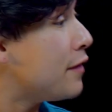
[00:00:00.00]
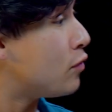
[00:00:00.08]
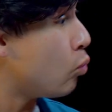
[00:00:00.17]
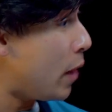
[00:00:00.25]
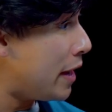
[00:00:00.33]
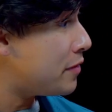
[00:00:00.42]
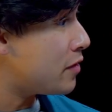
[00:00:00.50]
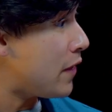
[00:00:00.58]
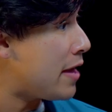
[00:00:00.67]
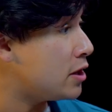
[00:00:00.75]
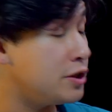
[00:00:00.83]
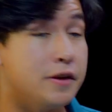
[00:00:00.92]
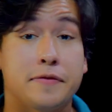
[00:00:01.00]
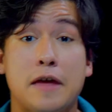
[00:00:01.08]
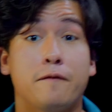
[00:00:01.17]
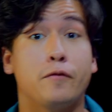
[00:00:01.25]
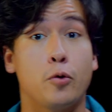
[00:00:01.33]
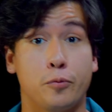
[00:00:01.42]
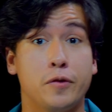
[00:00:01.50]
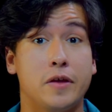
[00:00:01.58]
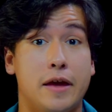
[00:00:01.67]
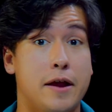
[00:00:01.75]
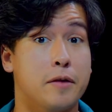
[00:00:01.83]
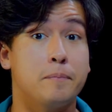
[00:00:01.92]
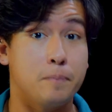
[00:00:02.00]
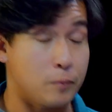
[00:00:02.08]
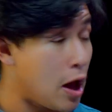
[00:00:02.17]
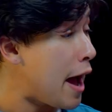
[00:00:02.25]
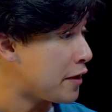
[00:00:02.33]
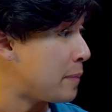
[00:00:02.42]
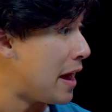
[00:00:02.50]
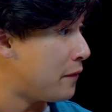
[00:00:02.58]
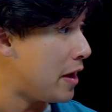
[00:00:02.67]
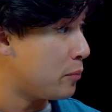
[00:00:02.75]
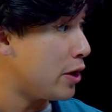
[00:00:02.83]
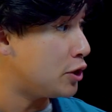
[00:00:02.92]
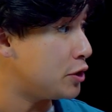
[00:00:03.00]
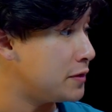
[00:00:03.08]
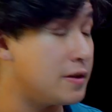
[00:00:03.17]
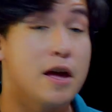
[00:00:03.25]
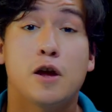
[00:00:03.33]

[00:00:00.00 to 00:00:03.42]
It's waves of energy that flow through the air caused by vibrations.